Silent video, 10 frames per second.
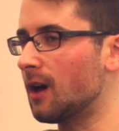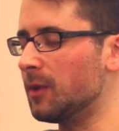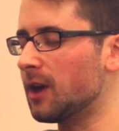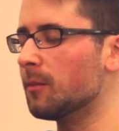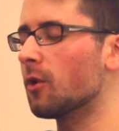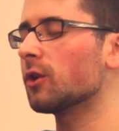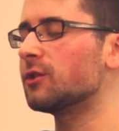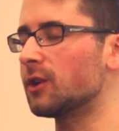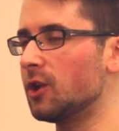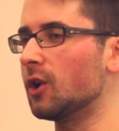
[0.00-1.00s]
became more
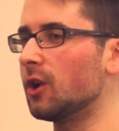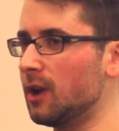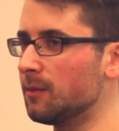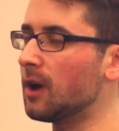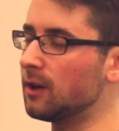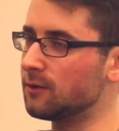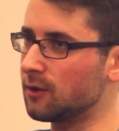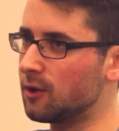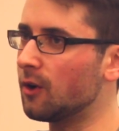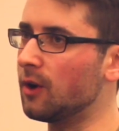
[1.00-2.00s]
secure in my
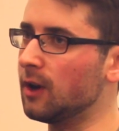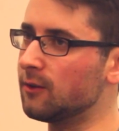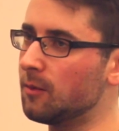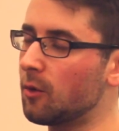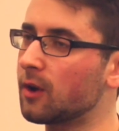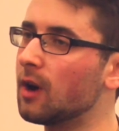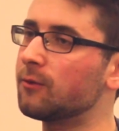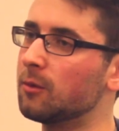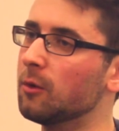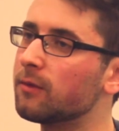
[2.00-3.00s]
insecurities and more
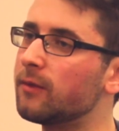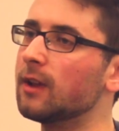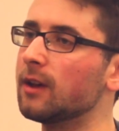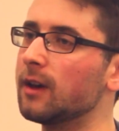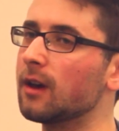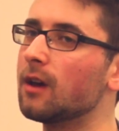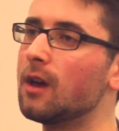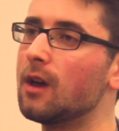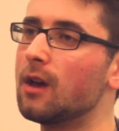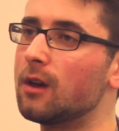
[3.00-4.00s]
comfortable feeling,
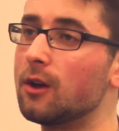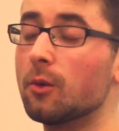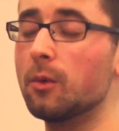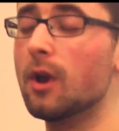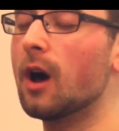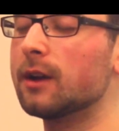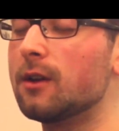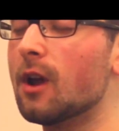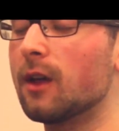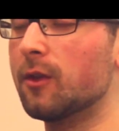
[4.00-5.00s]

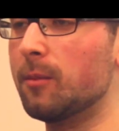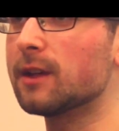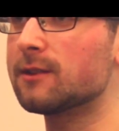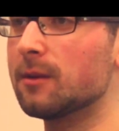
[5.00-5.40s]
not the best